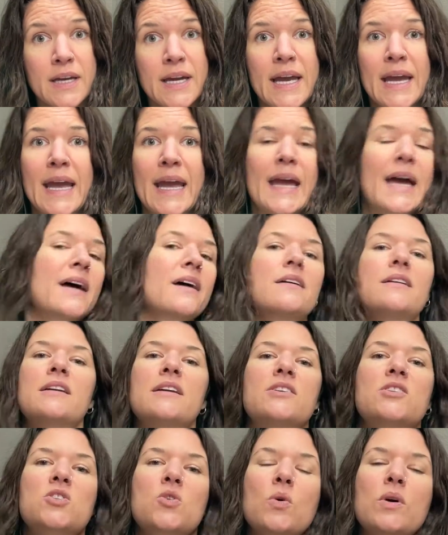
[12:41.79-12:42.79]
and
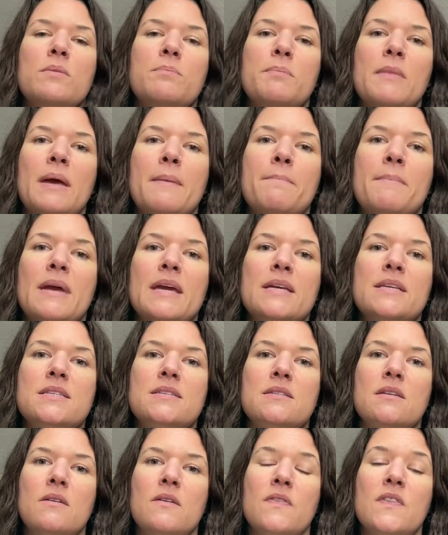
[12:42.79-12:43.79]
so it makes
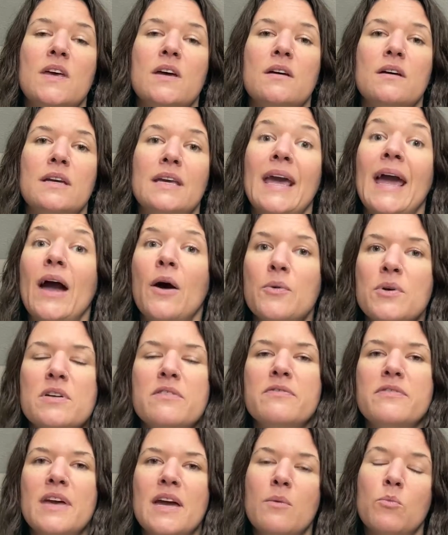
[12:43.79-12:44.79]
the count of
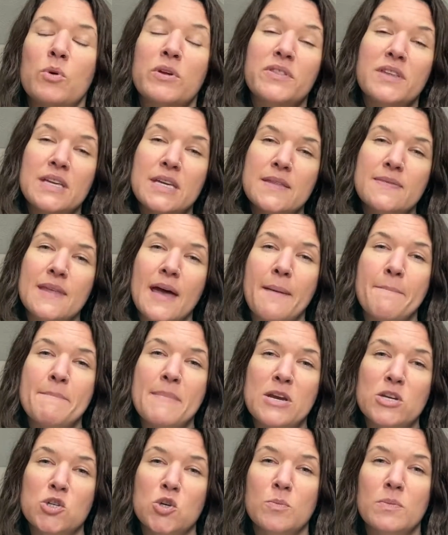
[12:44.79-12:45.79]
them within that
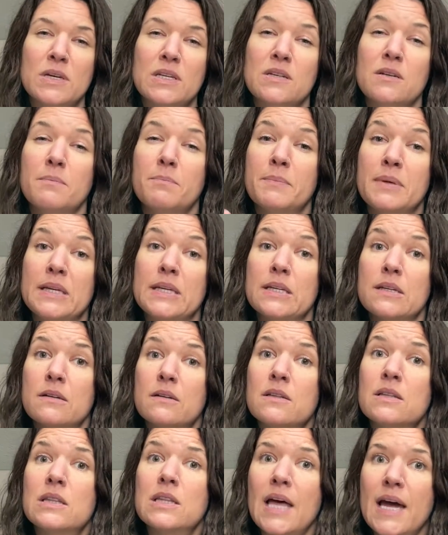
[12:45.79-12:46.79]
measurement be
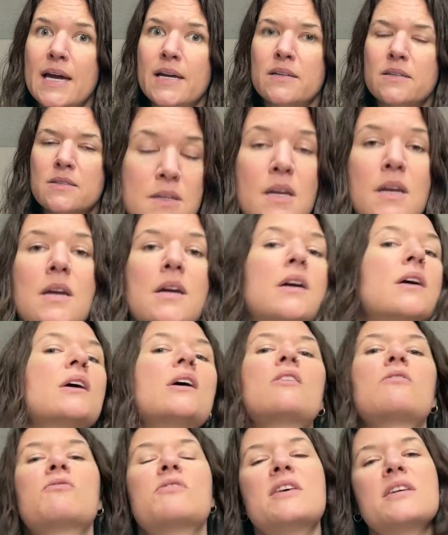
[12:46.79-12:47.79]
less.
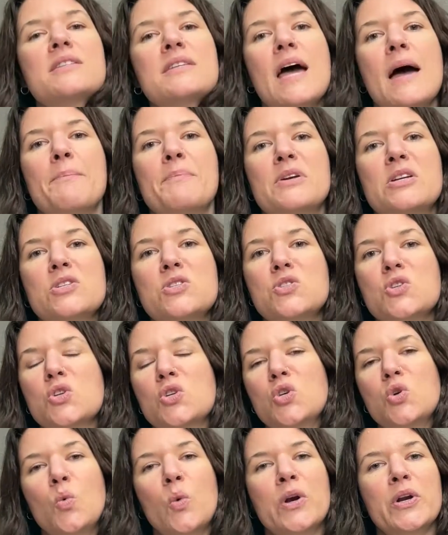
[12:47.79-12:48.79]
If this happens,
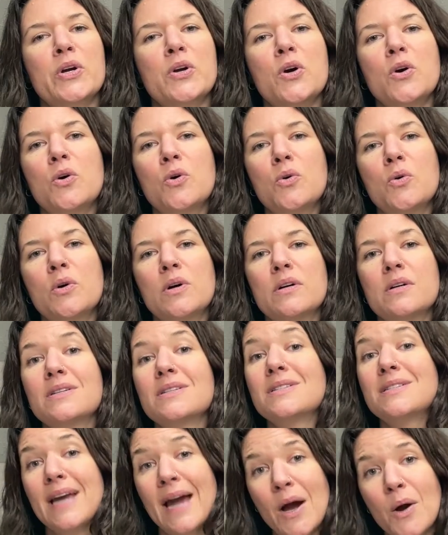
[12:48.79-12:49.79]
you want to go
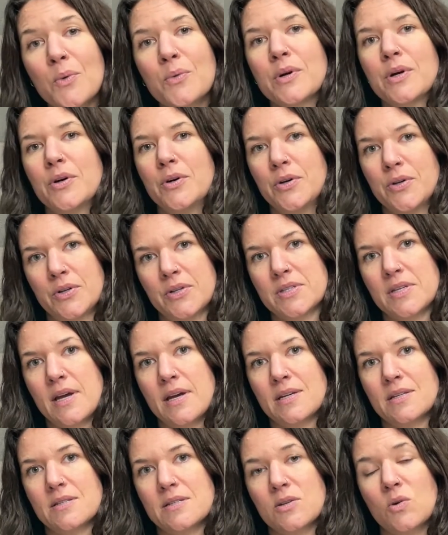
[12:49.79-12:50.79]
down a hook
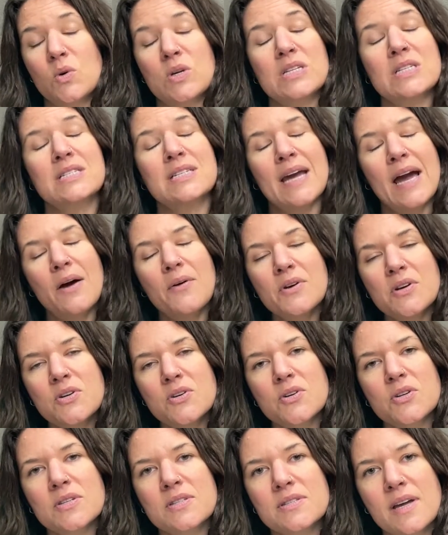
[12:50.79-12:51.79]
size. Going down a
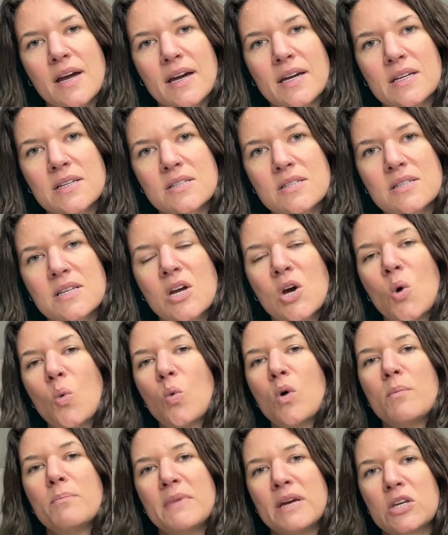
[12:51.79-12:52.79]
hook size will
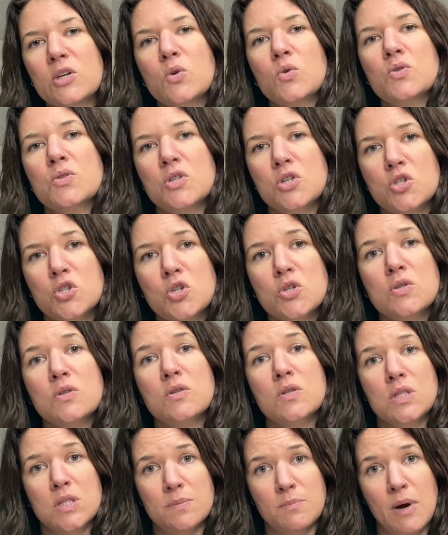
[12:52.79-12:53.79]
make your stitches
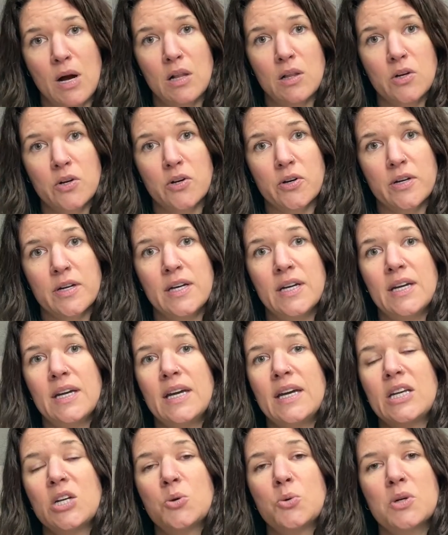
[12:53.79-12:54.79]
smaller,
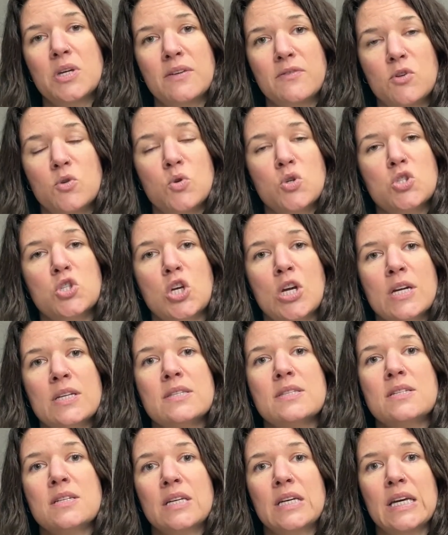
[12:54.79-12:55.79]
and it will give you a chance
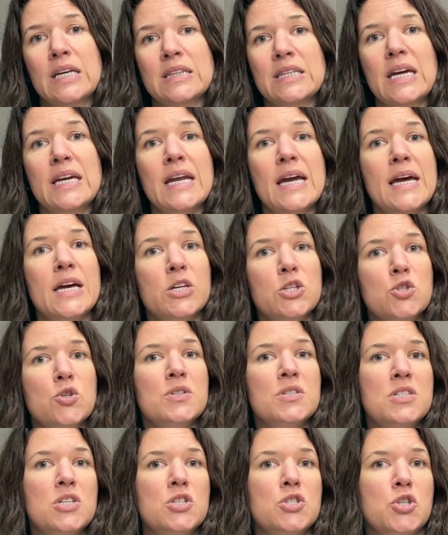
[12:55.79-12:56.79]
to get that extra
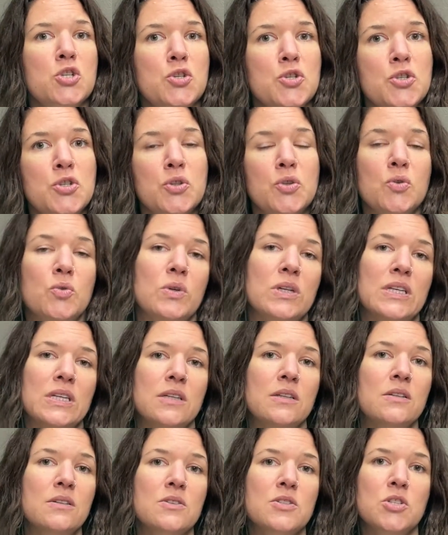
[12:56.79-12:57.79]
stitch or two
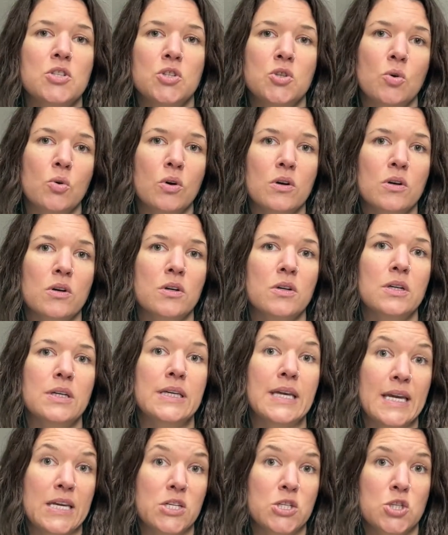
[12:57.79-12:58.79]
into your
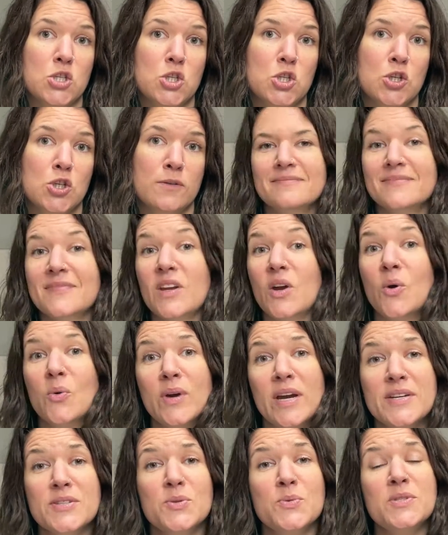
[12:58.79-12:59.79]
gauge.
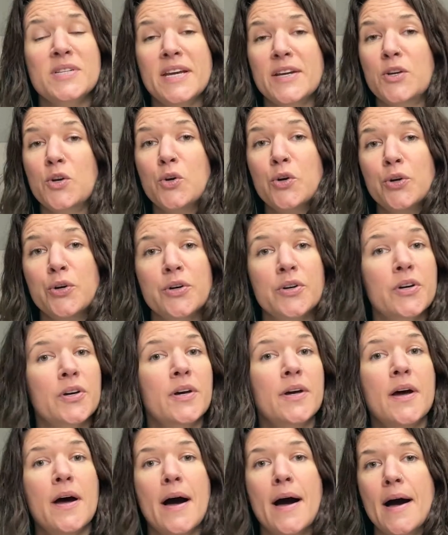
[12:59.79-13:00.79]
Okay, so take your hook
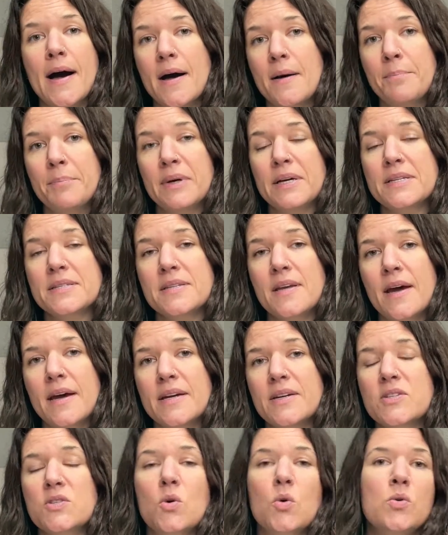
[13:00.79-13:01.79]
up a
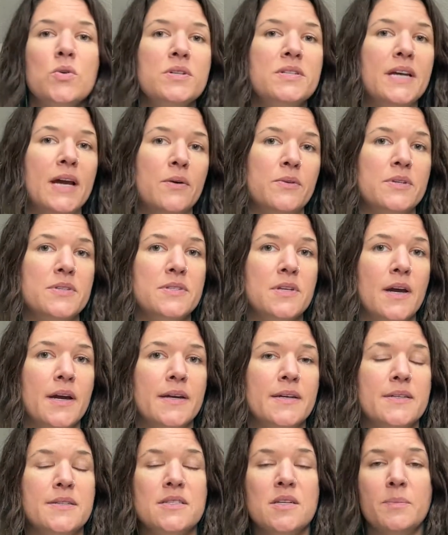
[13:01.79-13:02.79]
size or down a
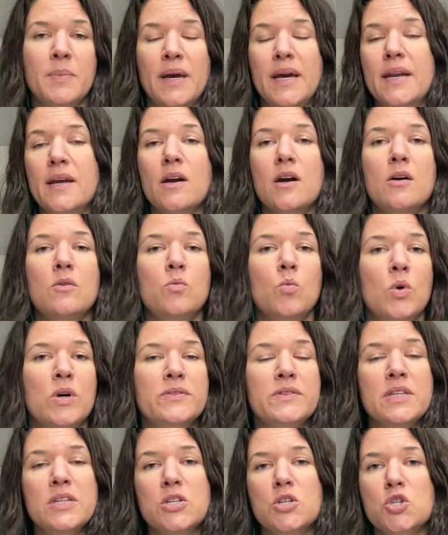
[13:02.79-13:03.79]
size, depending on what
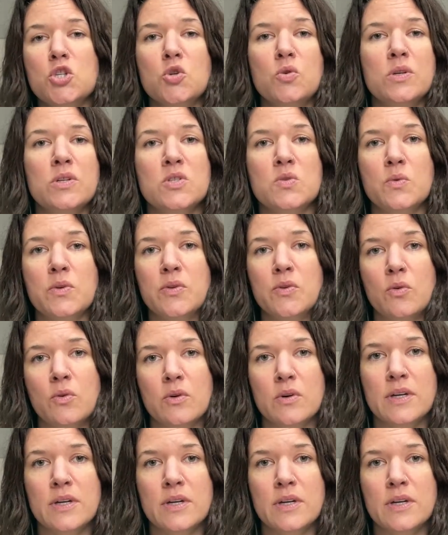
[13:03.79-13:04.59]
the issue is with your